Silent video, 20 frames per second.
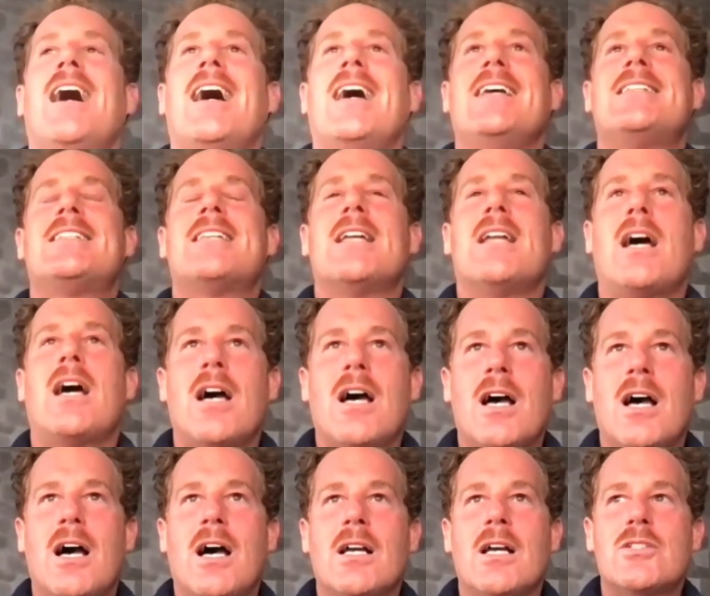He said,
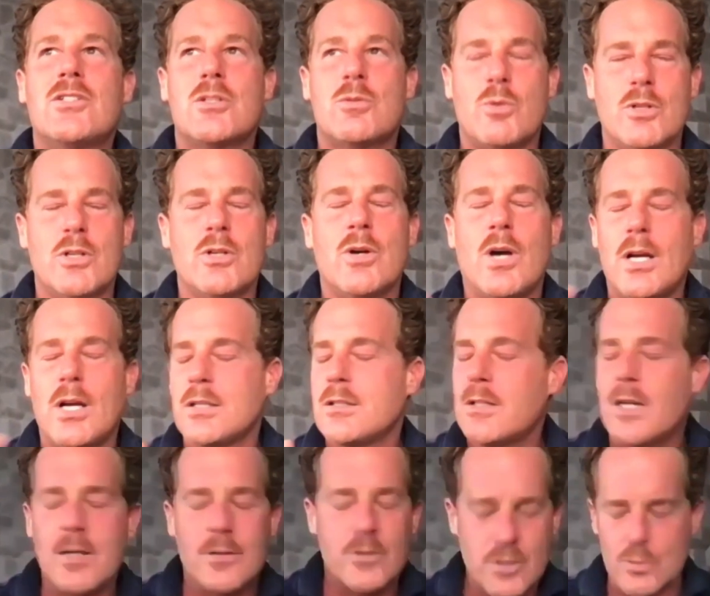I just want
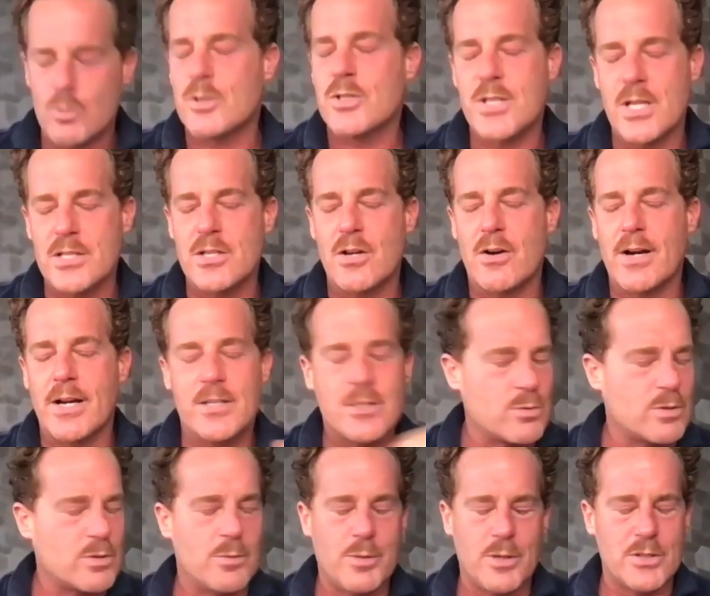to say sorry. I just
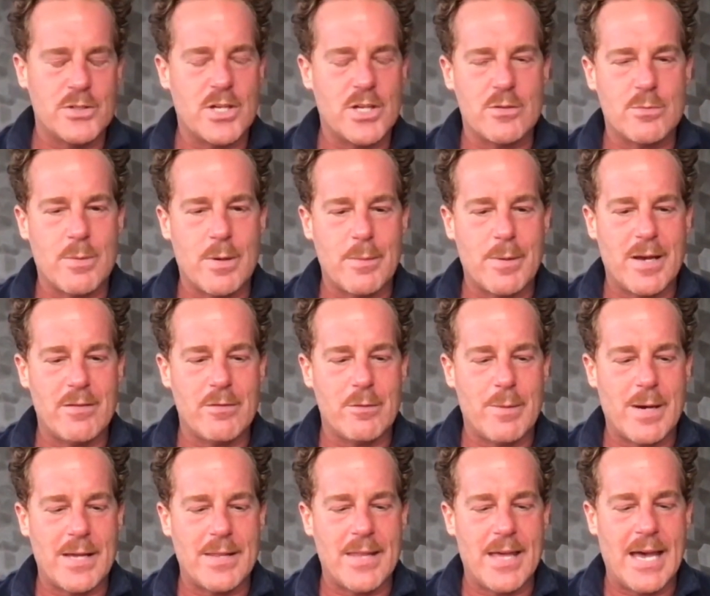want to apologize for my behavior
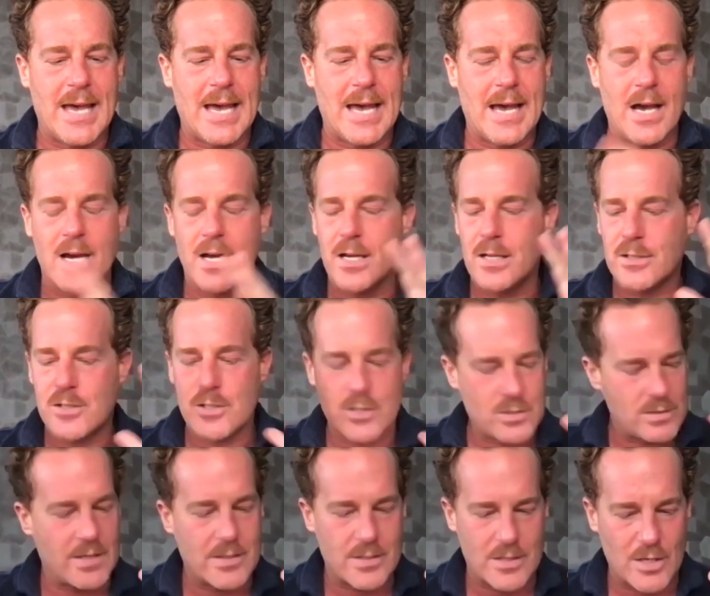back there.
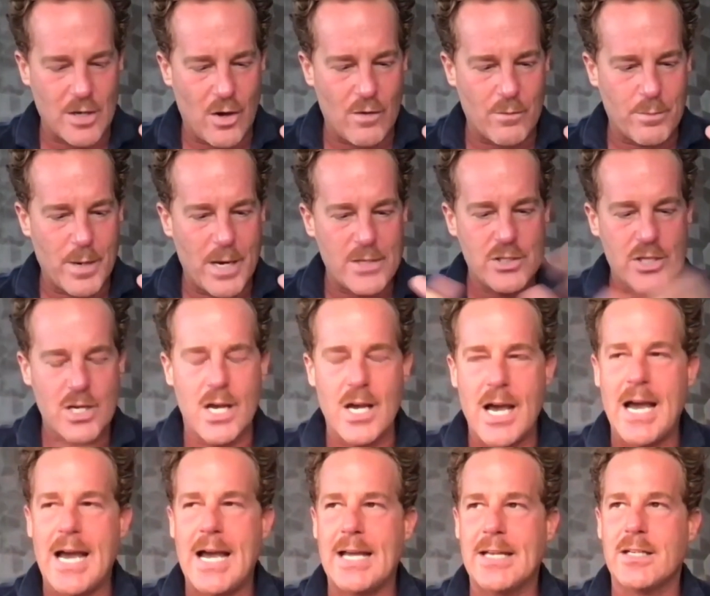There's a lot of pressure,
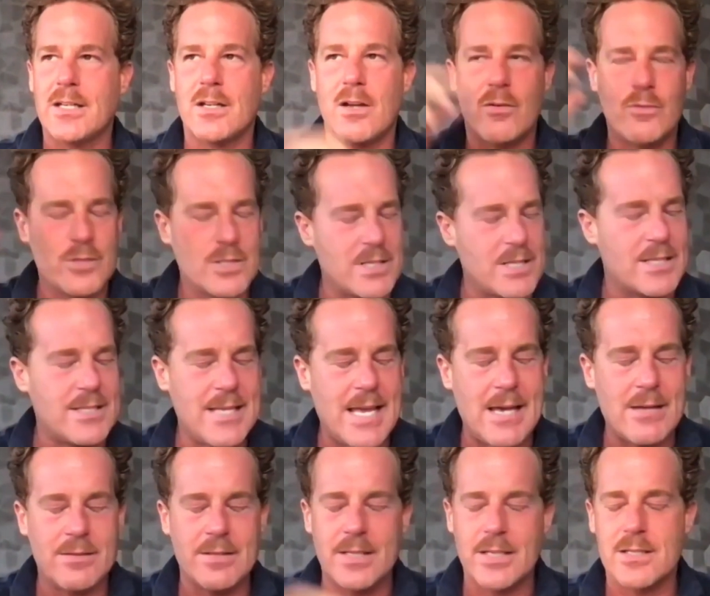and obviously the
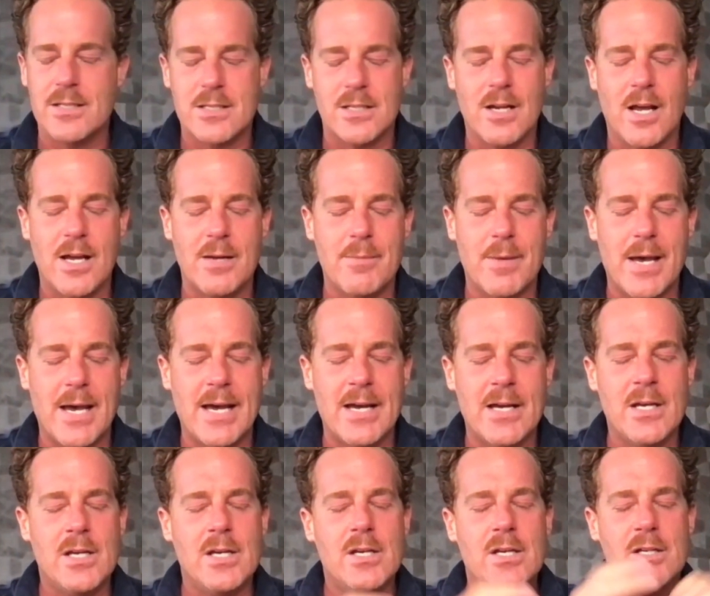sound thing is a nightmare.
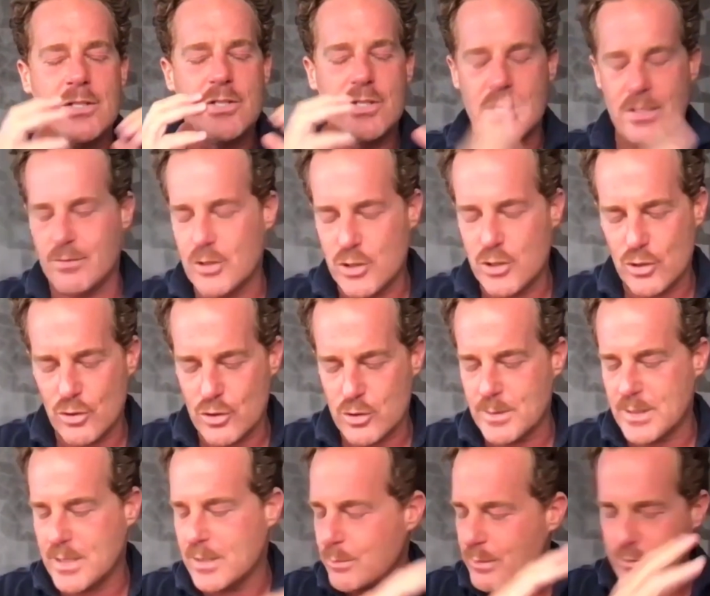Stephen assures
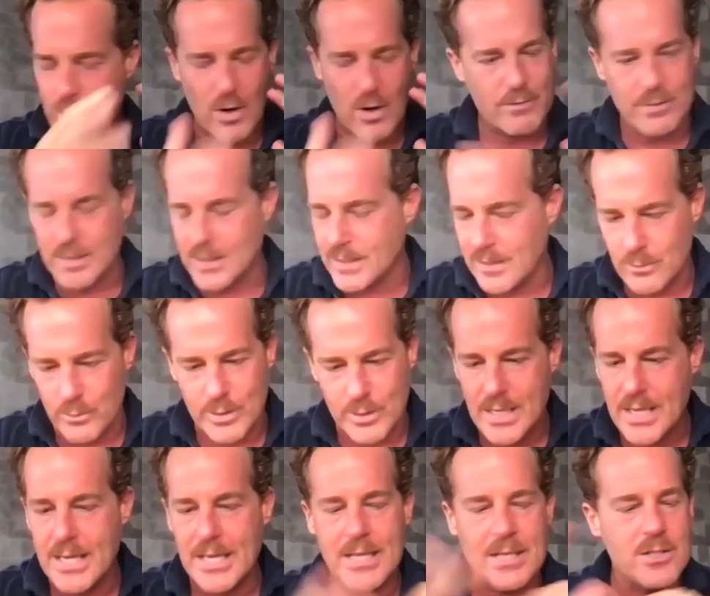me that we've got everything that we
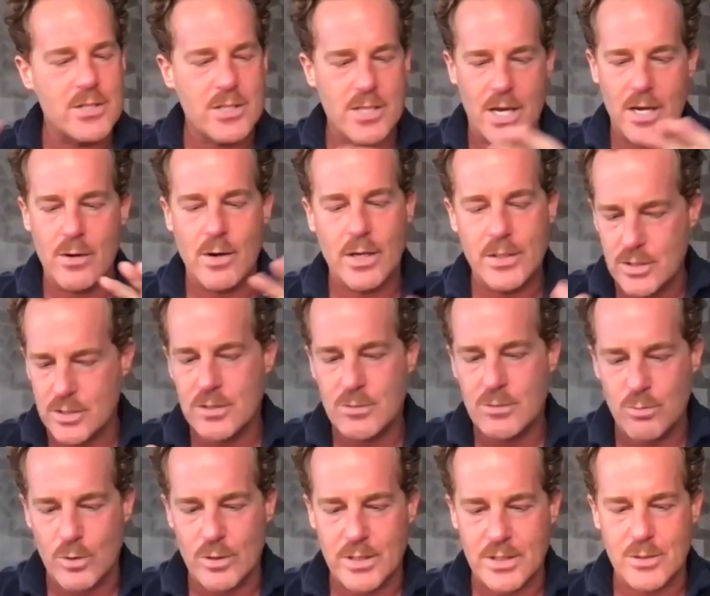need, so I just
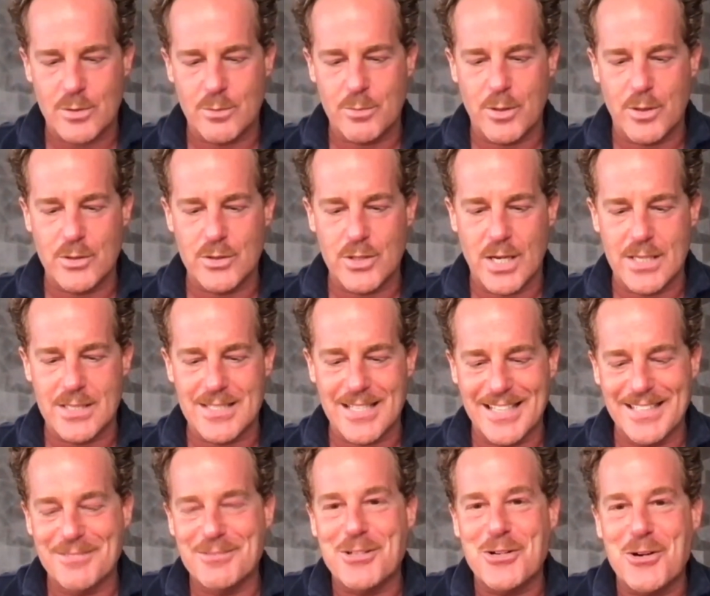wanted to apologize.
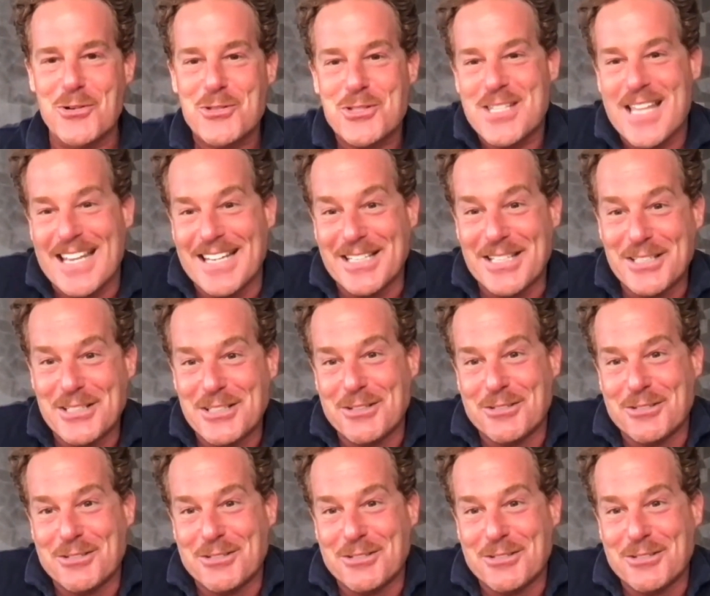And of course, then,